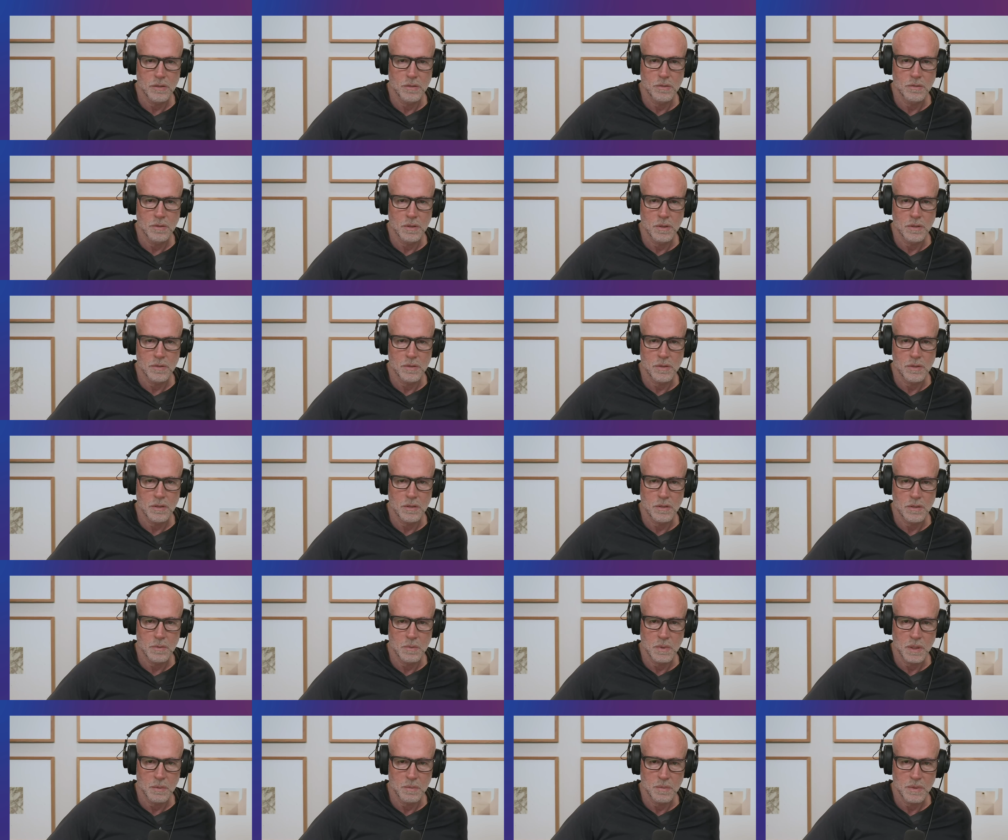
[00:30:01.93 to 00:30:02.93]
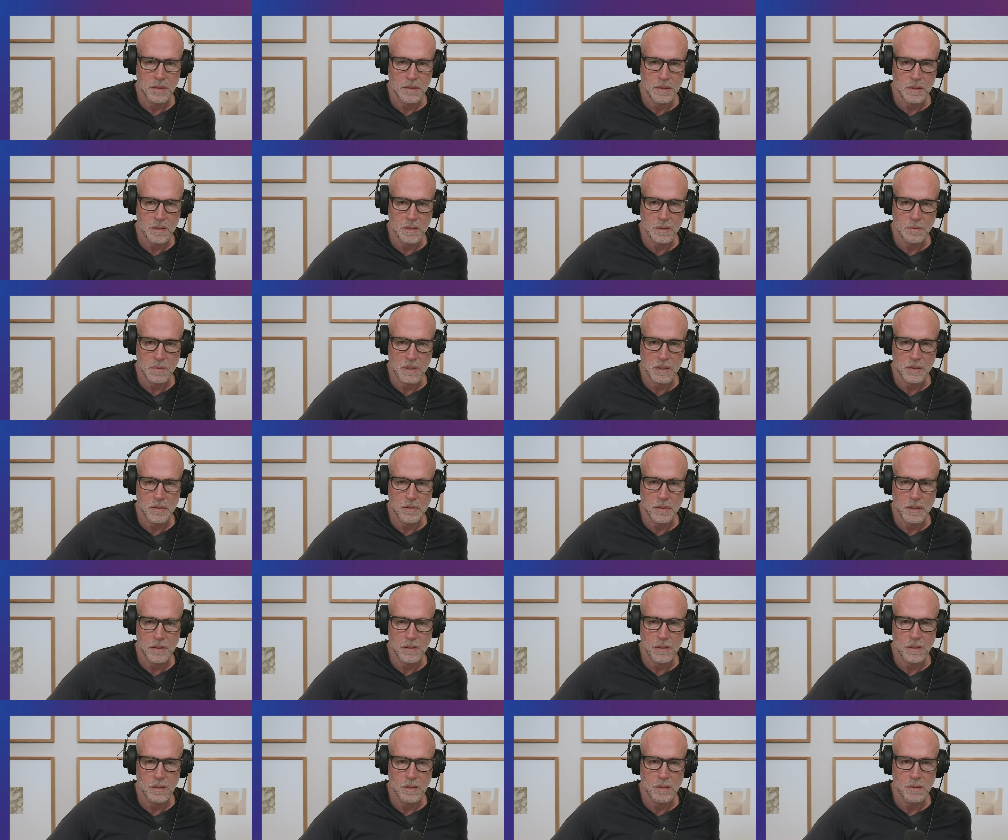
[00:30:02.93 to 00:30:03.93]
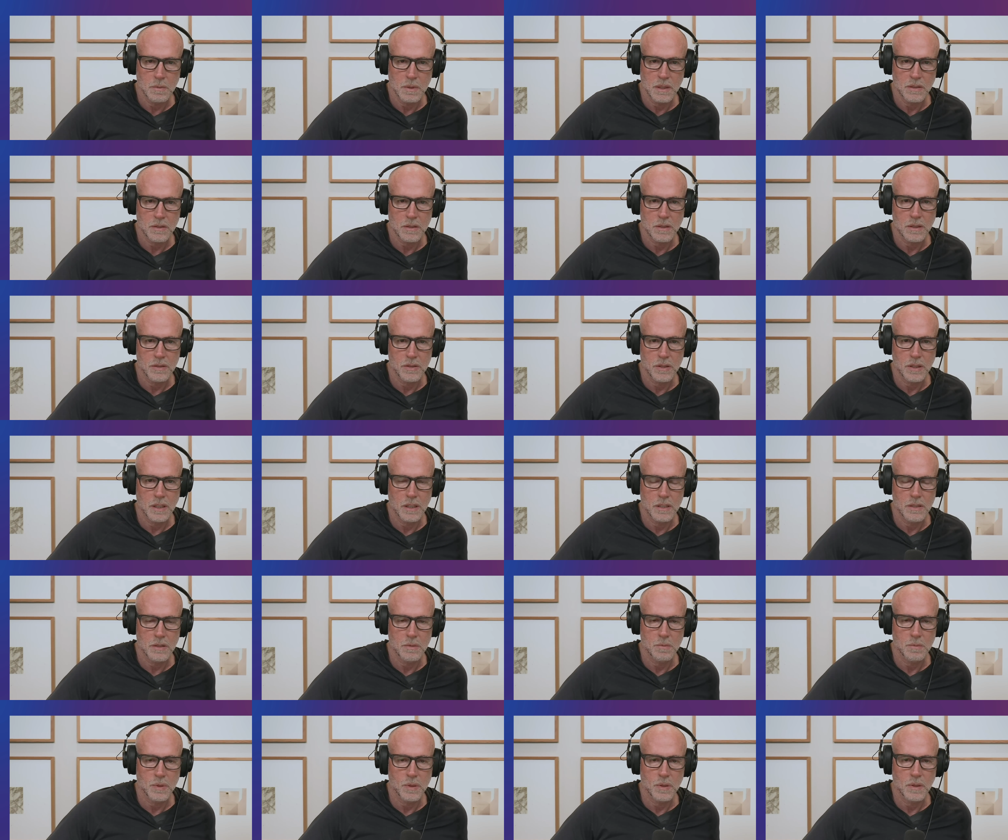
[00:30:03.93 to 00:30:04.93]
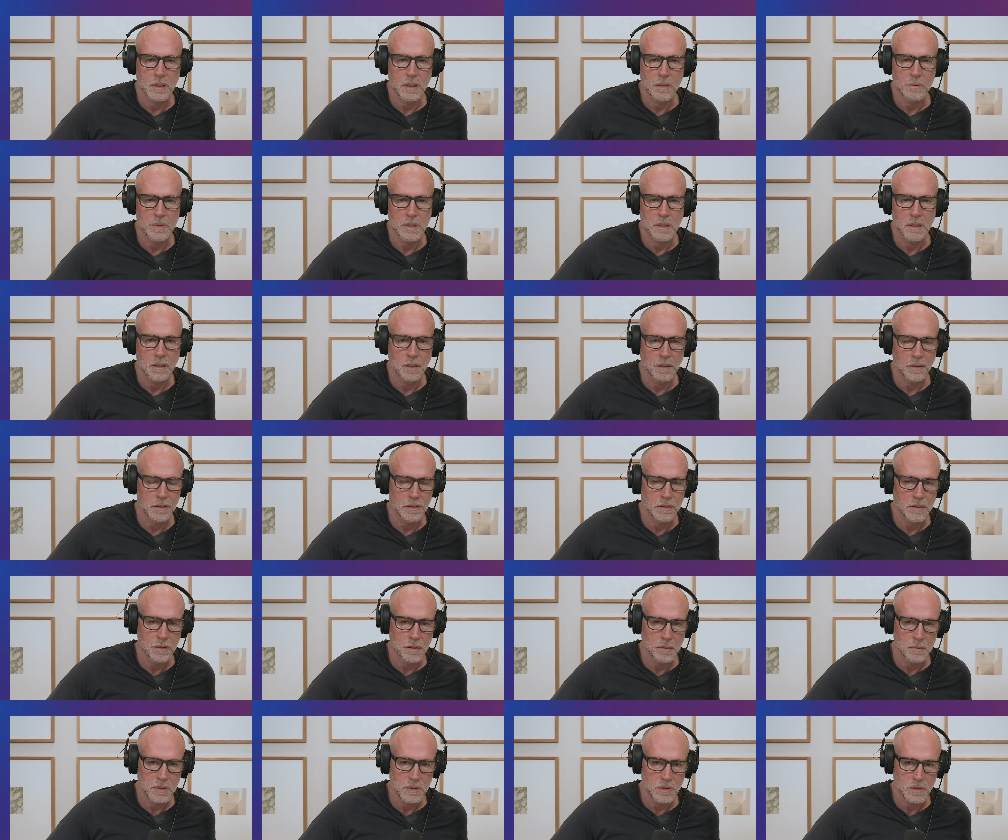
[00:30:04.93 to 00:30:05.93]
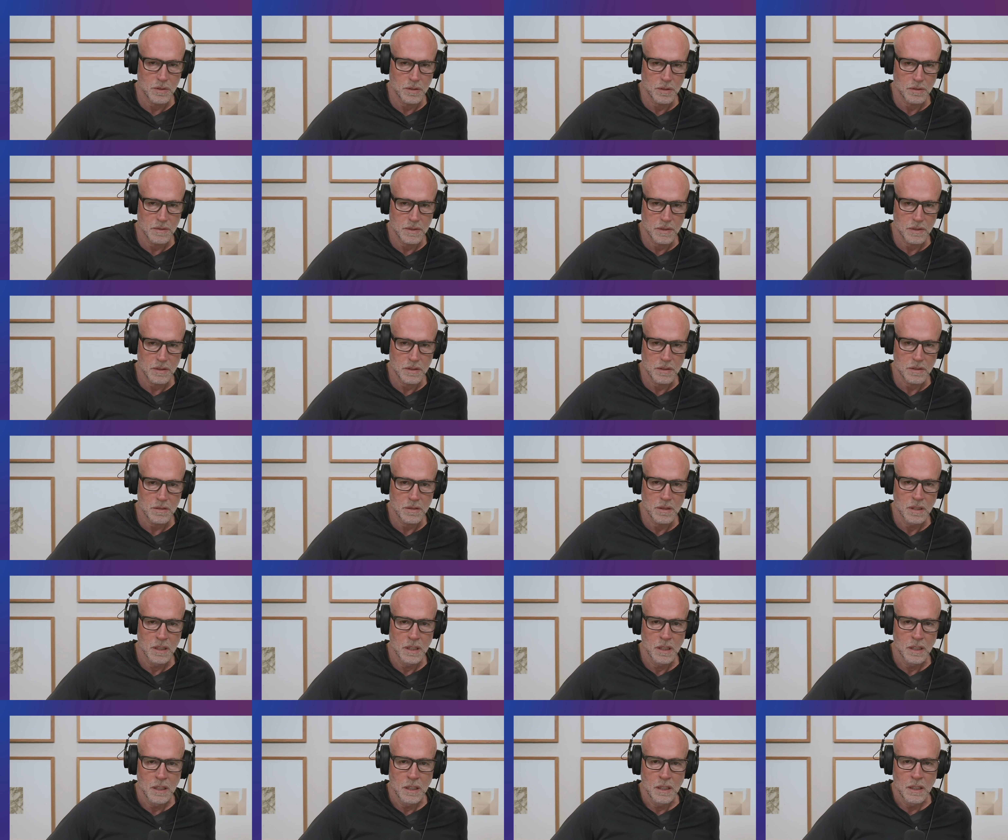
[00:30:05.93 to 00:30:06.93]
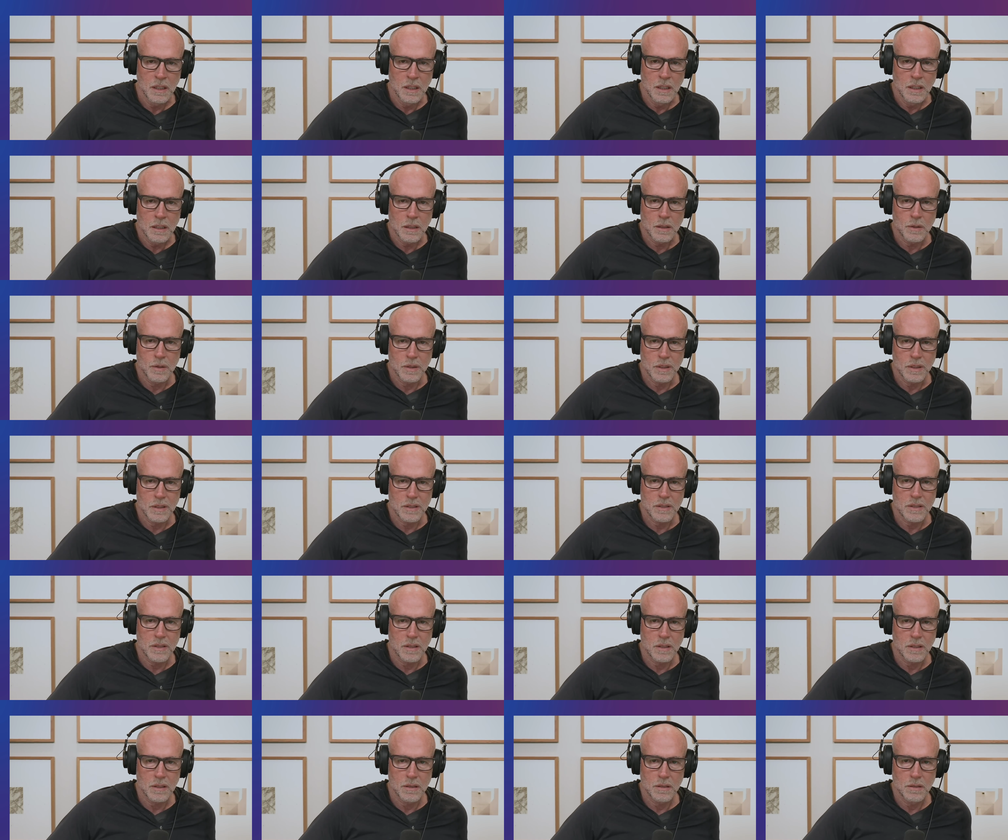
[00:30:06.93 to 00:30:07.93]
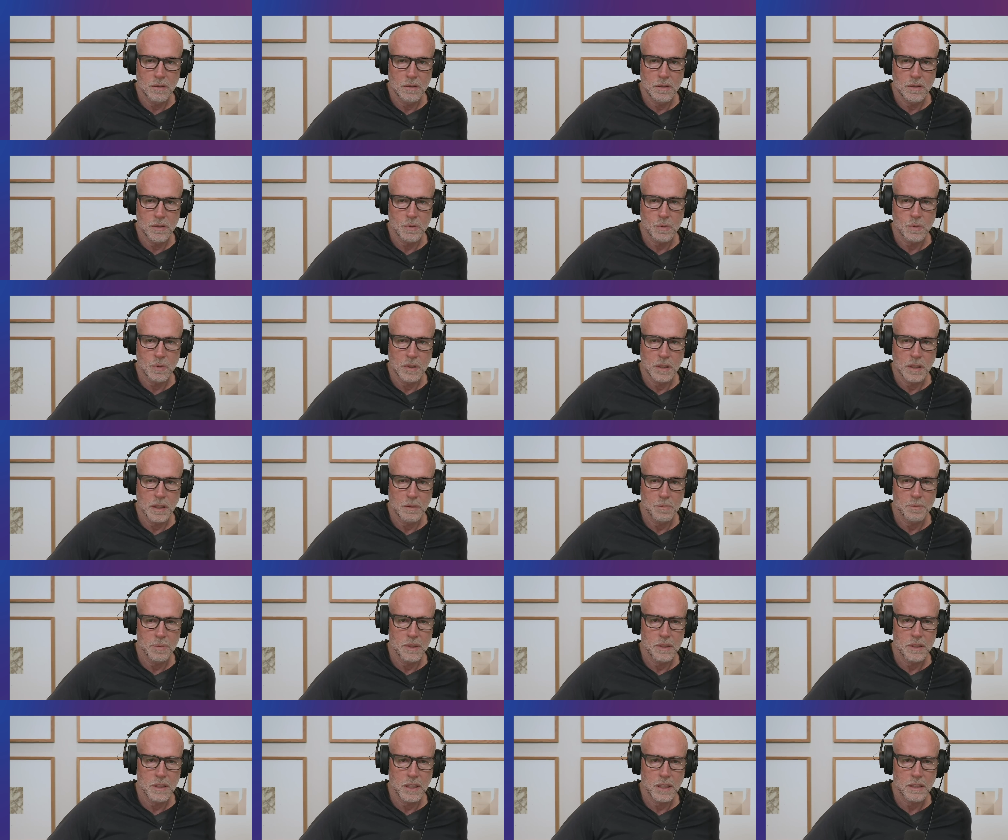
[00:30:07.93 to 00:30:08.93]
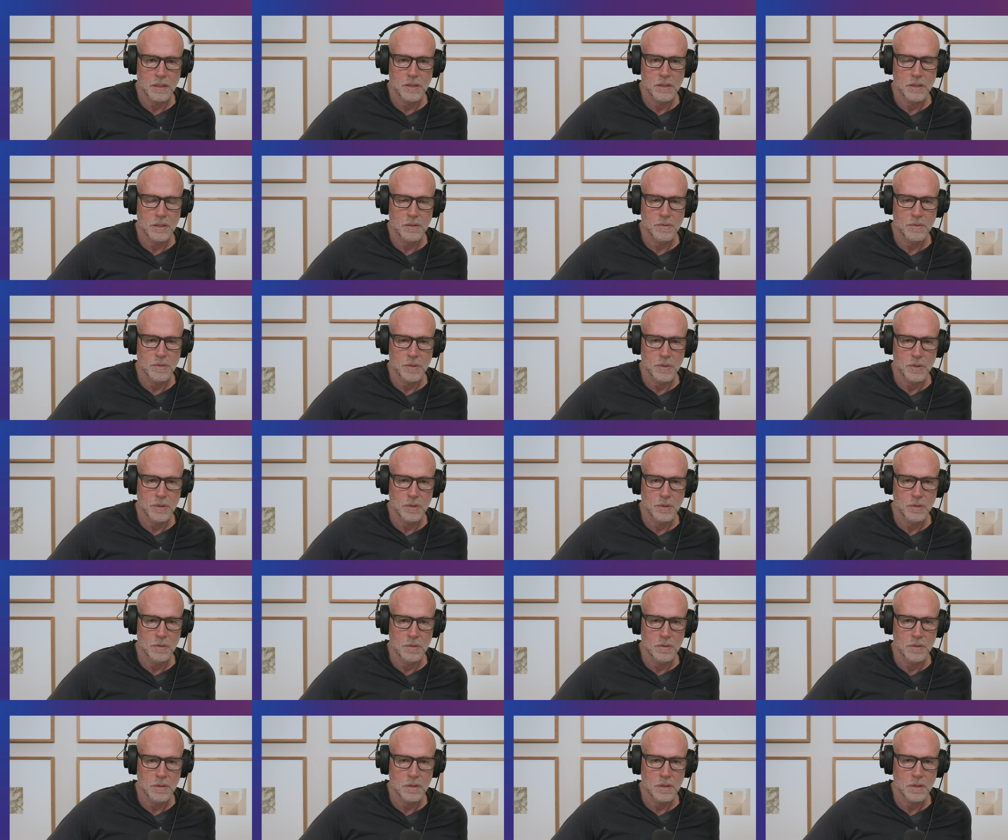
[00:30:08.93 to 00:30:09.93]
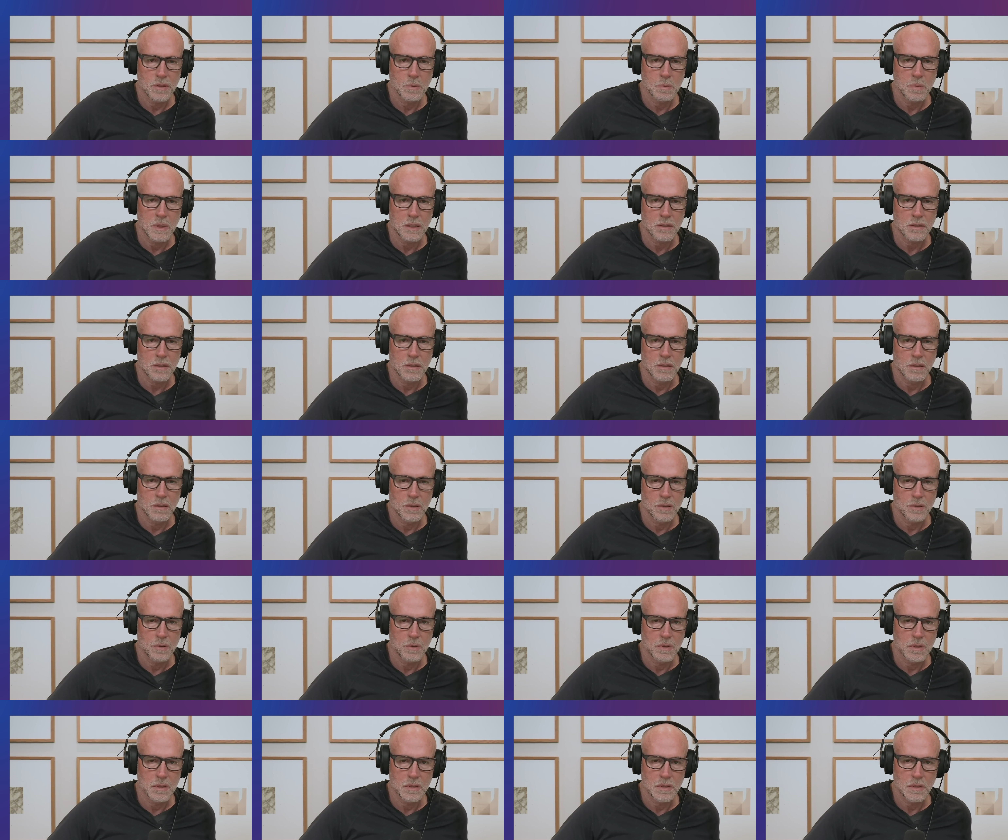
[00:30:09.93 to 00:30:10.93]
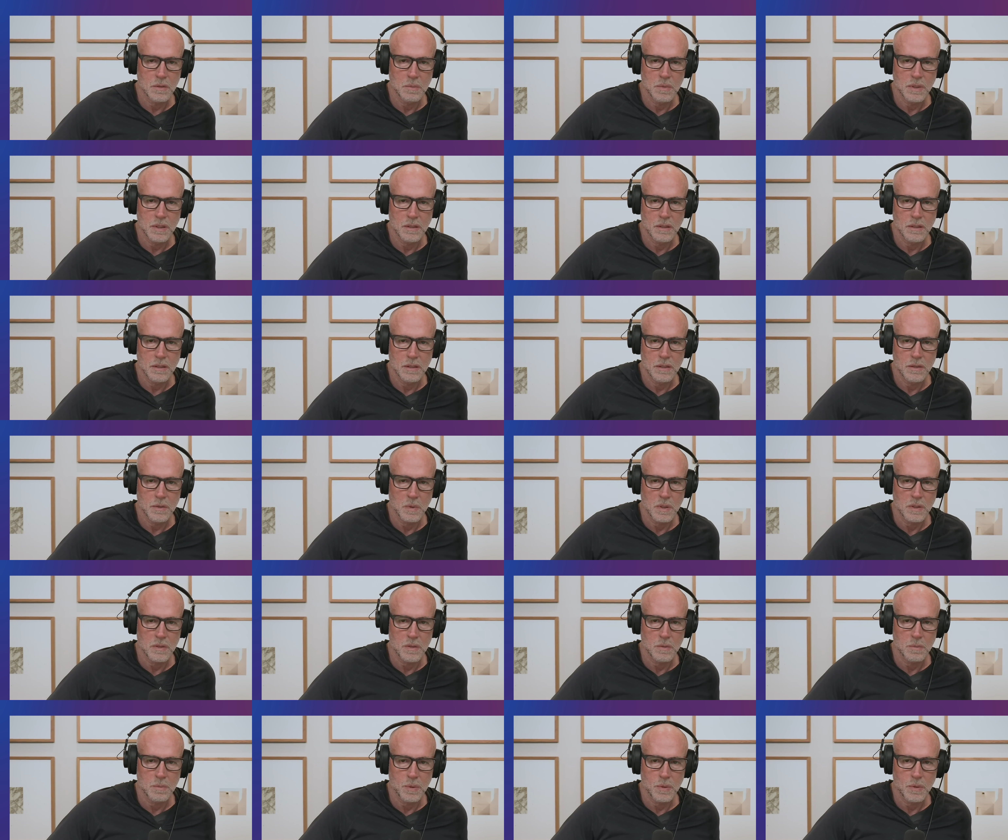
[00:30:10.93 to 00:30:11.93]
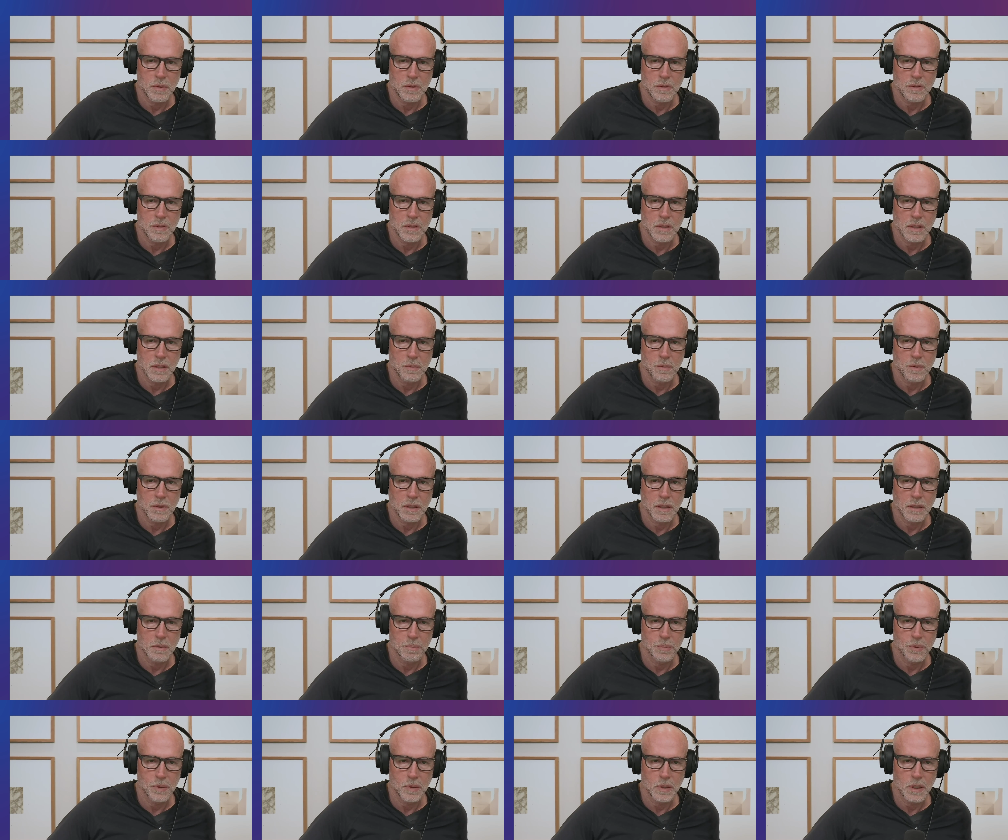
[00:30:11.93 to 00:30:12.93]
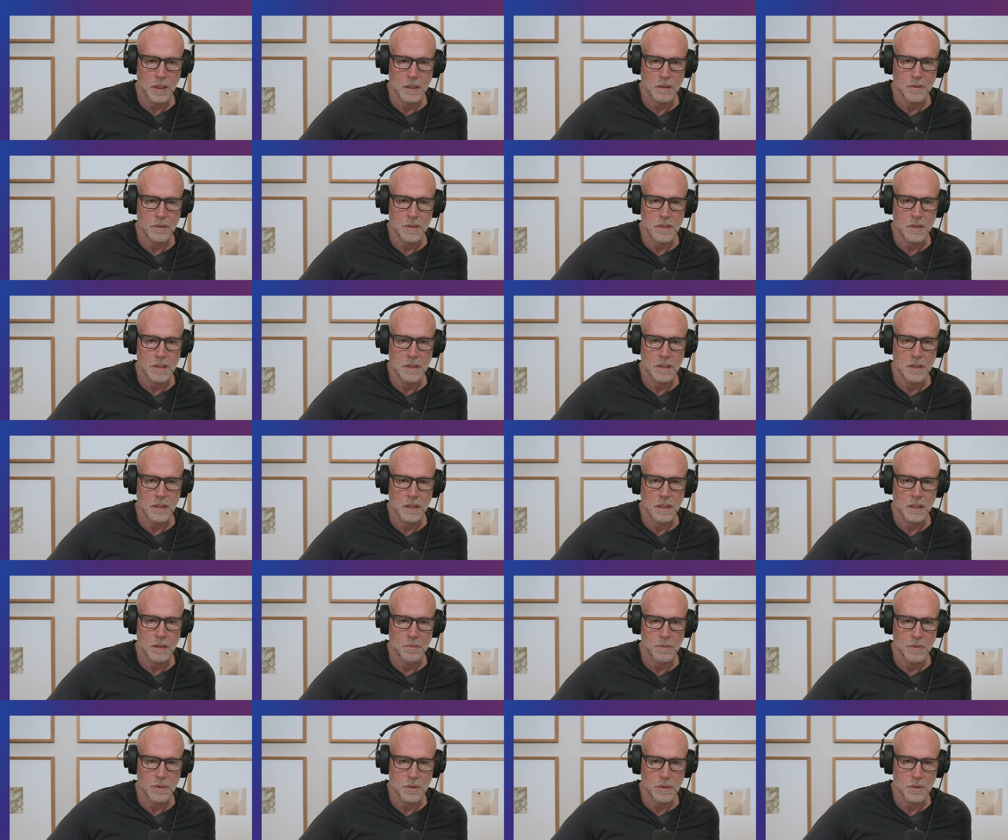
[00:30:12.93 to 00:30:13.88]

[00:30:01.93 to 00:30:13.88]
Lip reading: student loans to the Small Business Administration and special education programs to Health and Human Services. Critics argue this will gut protections for students, especially those with disabilities, while supporters say it will cut bureaucracy and